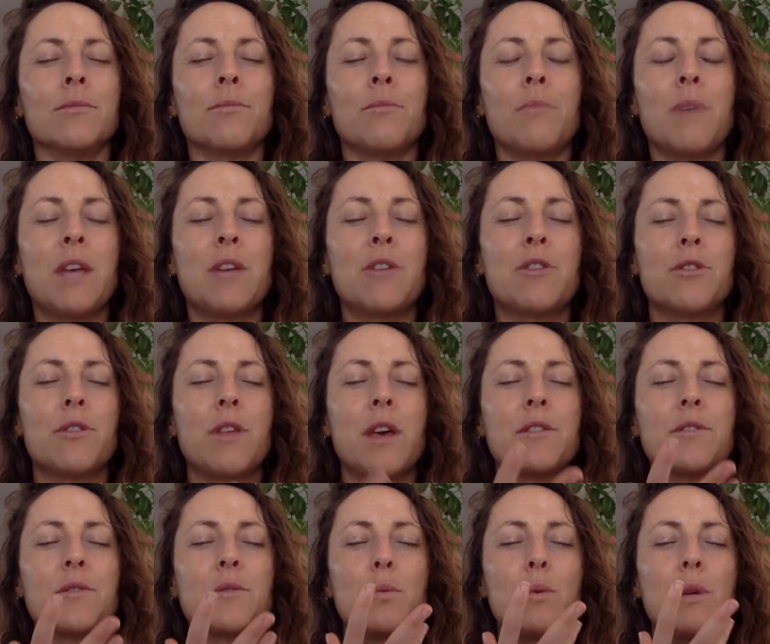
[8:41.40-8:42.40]
Make sure
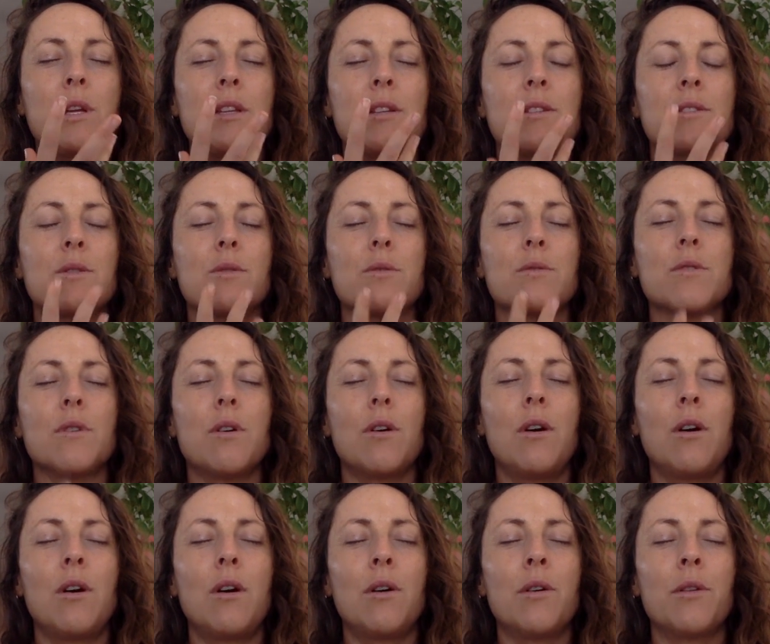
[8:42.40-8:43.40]
that sweetness goes
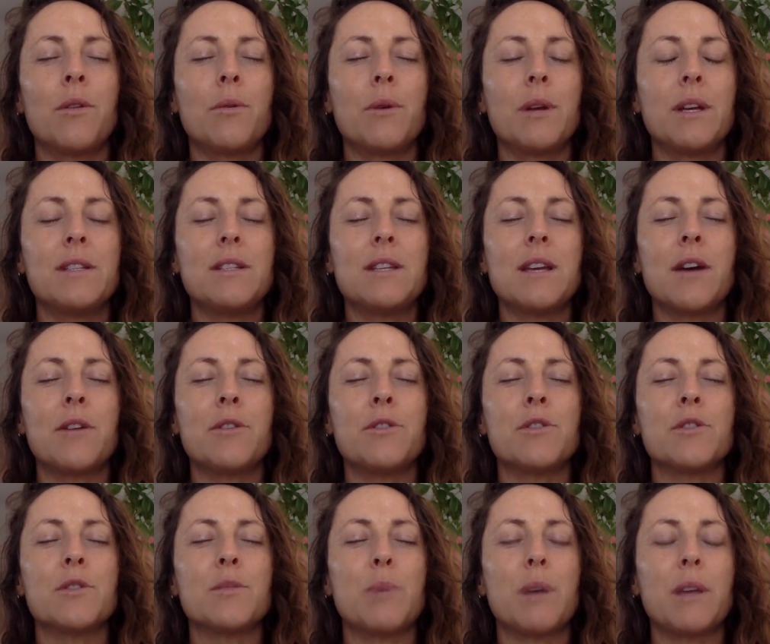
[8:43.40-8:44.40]
all the way down
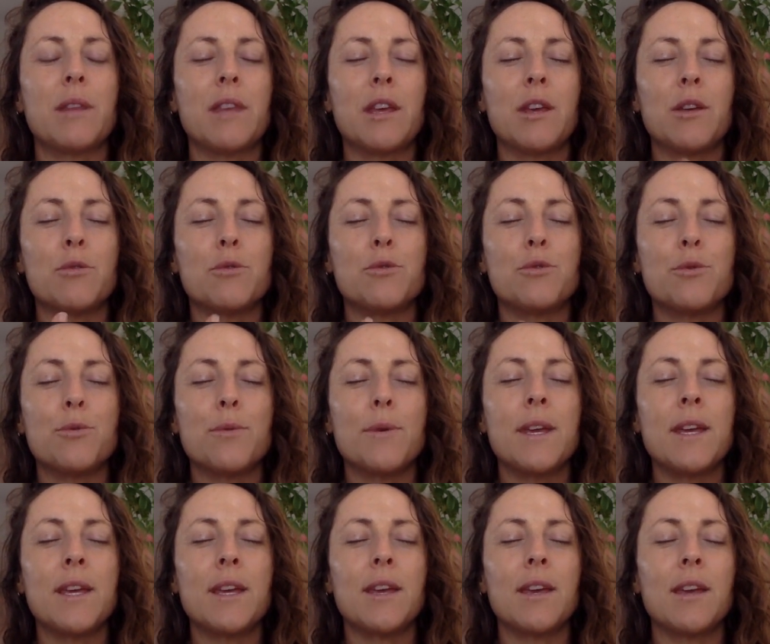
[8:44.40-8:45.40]
your spine, like you're
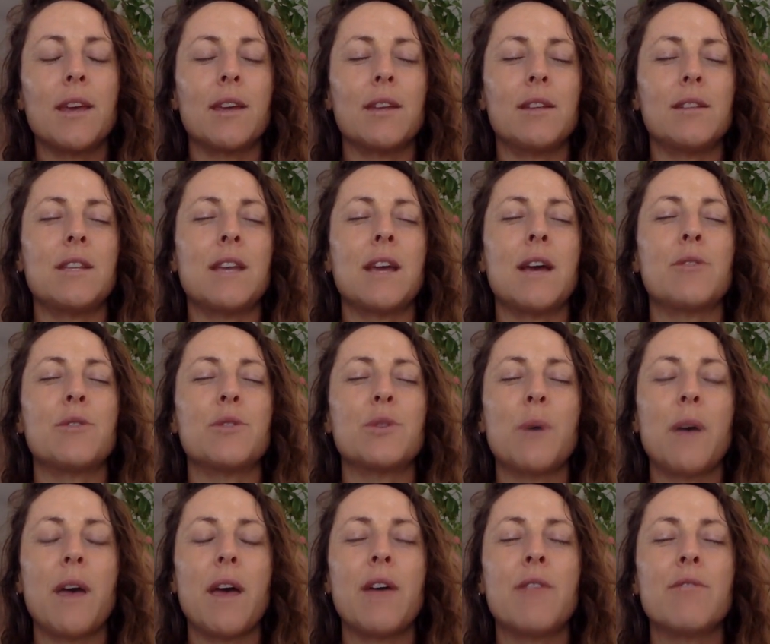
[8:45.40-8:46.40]
drinking it down.
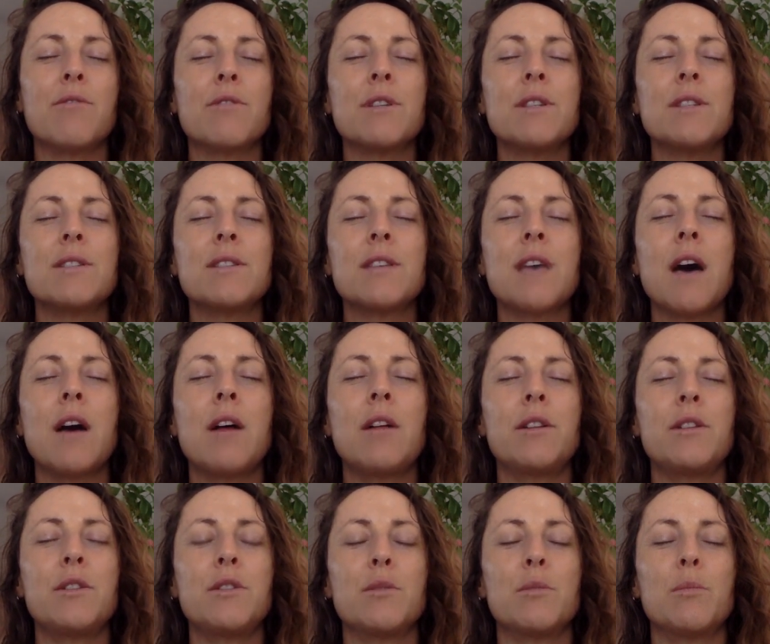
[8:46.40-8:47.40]
So every cell
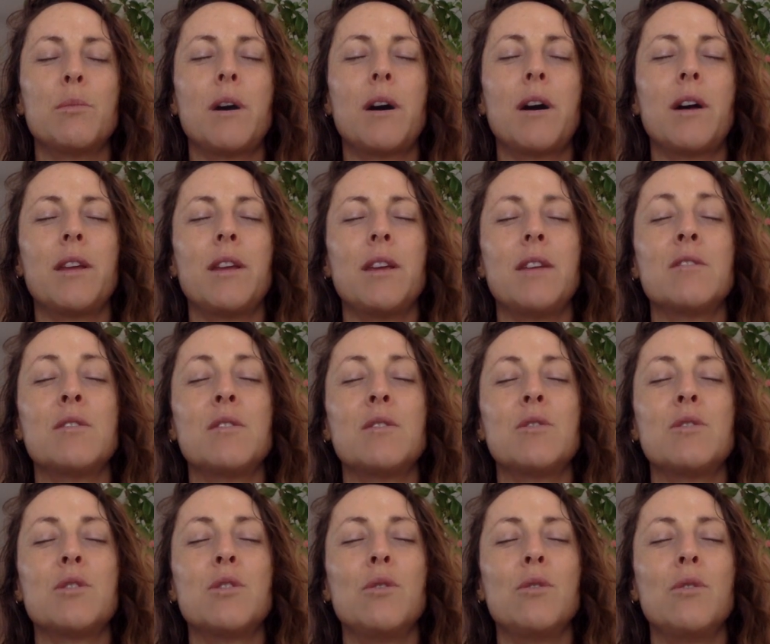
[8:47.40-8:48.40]
in your body is
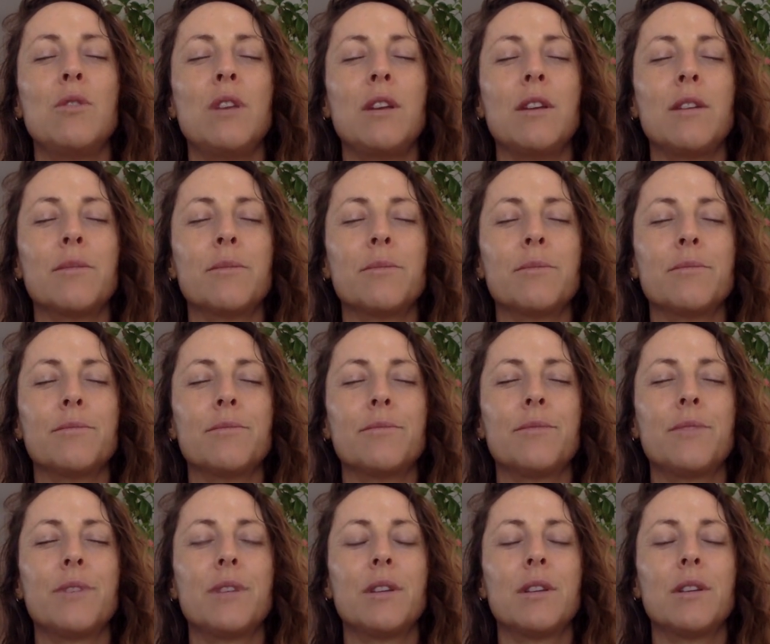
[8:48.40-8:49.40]
attuning
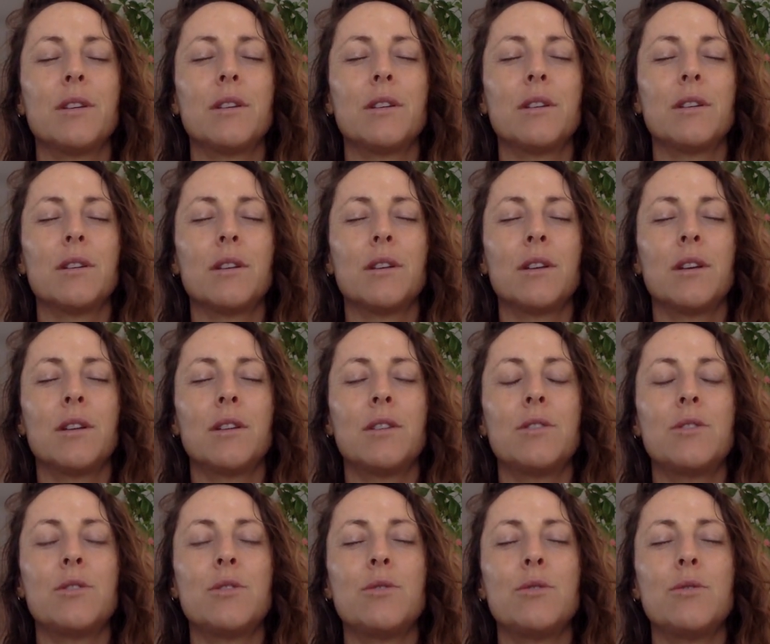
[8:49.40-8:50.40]

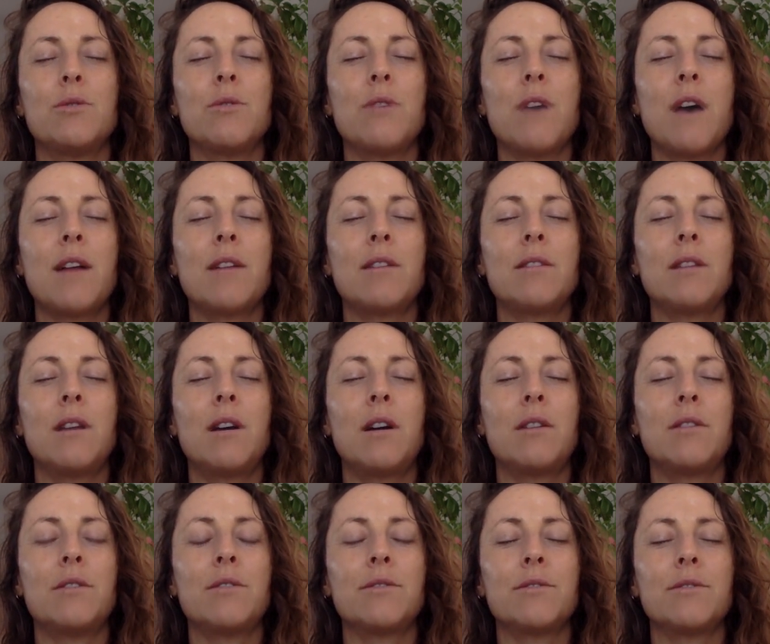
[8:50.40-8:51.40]
to that
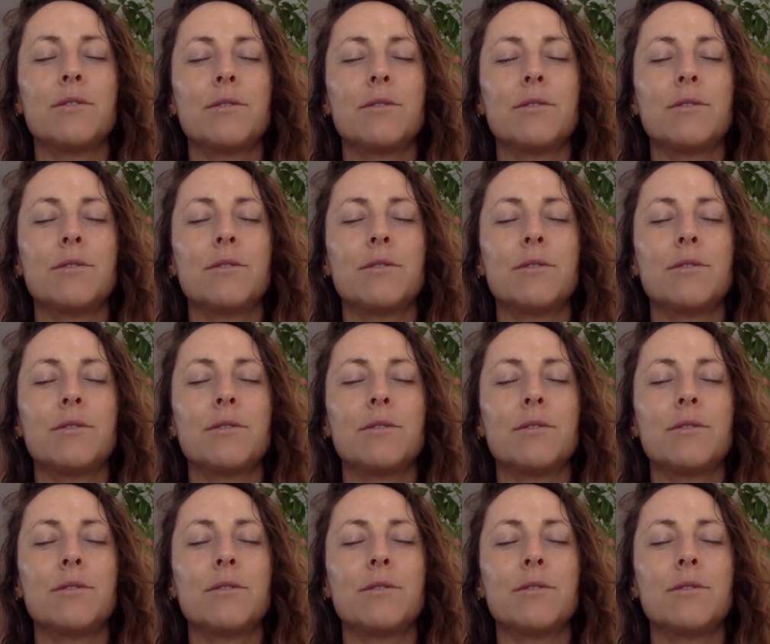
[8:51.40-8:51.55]
love.